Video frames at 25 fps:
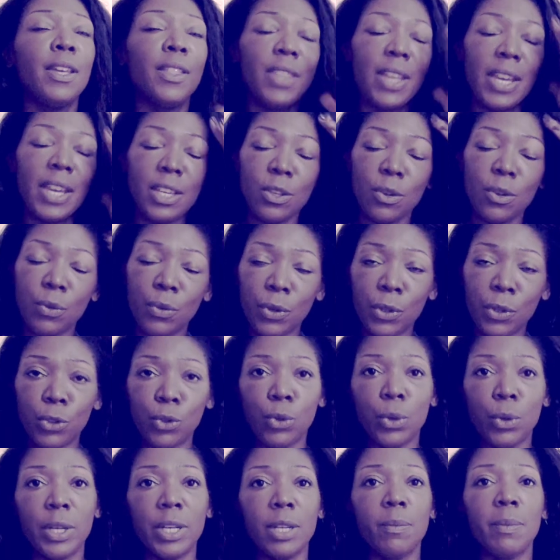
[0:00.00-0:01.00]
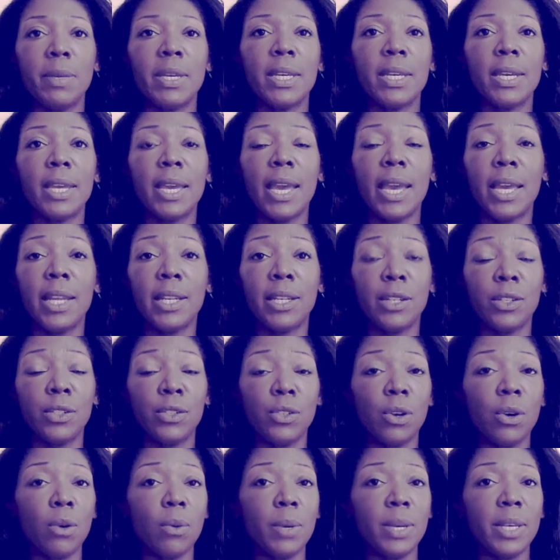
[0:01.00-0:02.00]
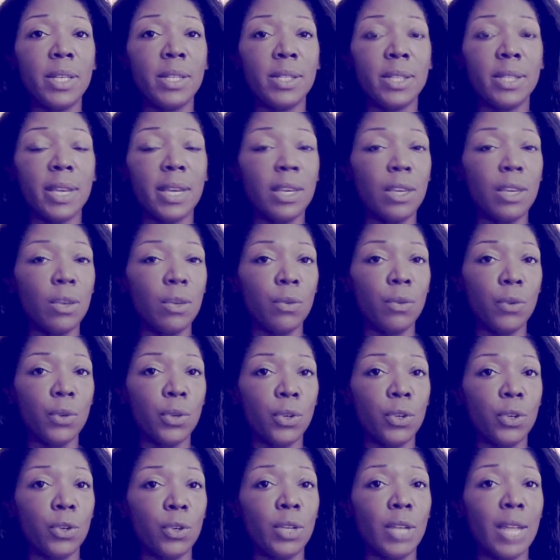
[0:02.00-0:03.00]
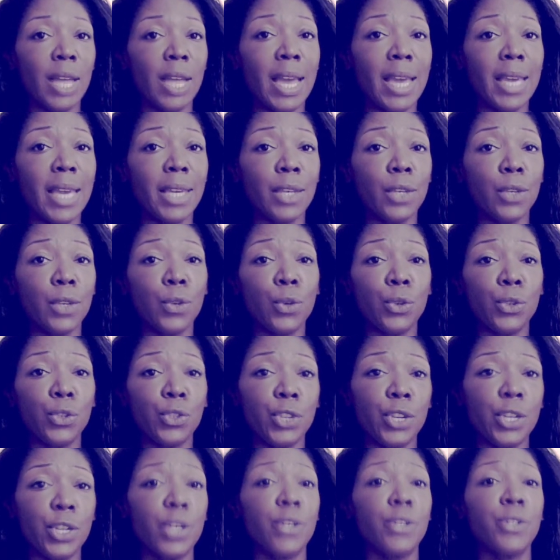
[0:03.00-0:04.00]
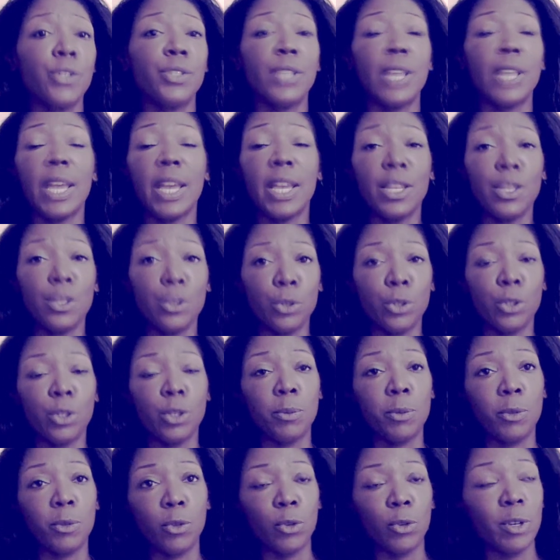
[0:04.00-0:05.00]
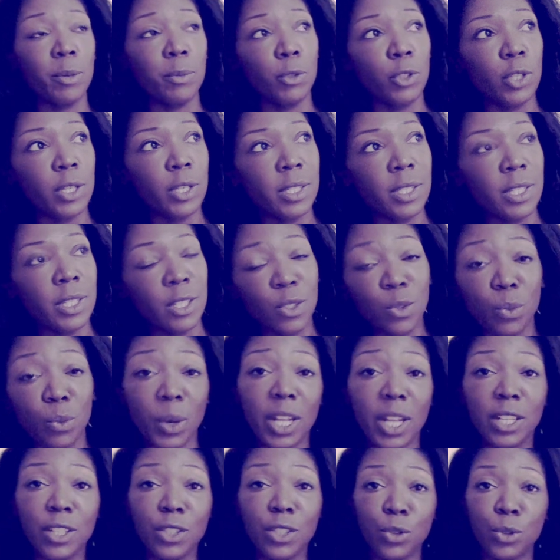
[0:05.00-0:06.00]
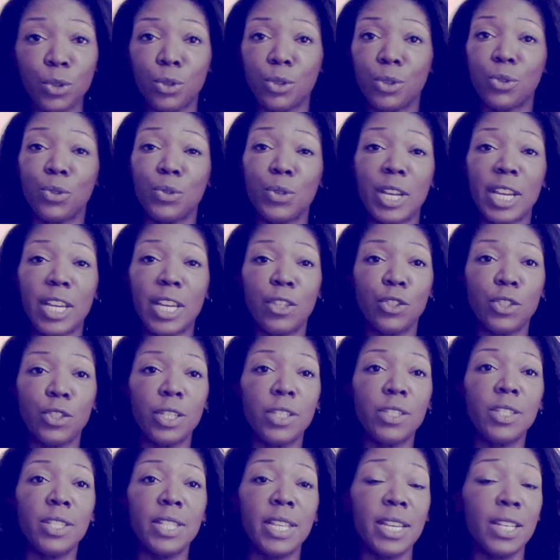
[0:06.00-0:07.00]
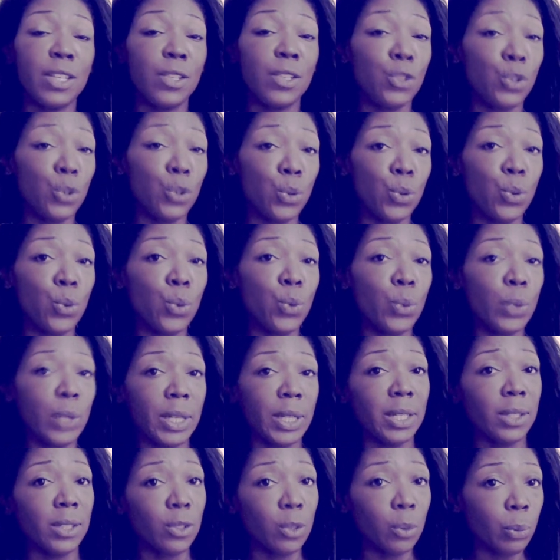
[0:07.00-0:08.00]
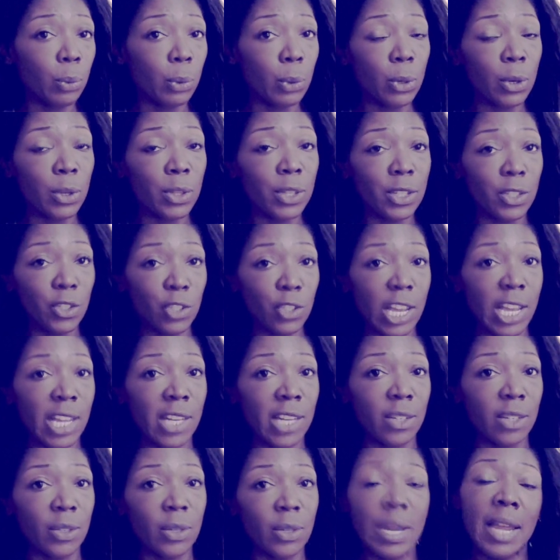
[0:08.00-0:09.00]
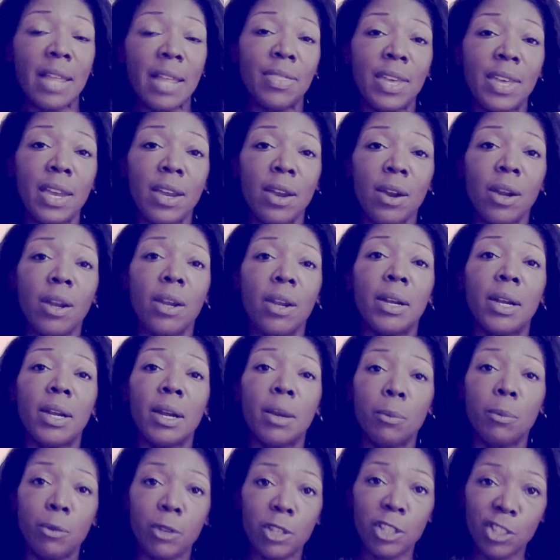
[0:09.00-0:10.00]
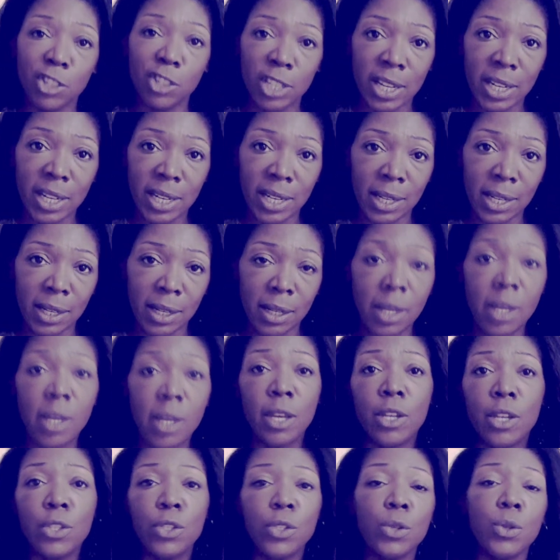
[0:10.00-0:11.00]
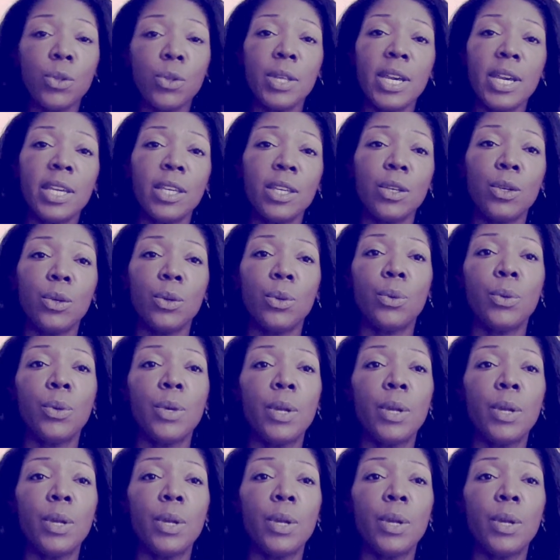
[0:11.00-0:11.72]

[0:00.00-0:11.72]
Thank you for joining me, and as always, thank you for your like, your shares, and your subscriptions, as well as your donations. They do really support the channel, and they are appreciated. So thank you.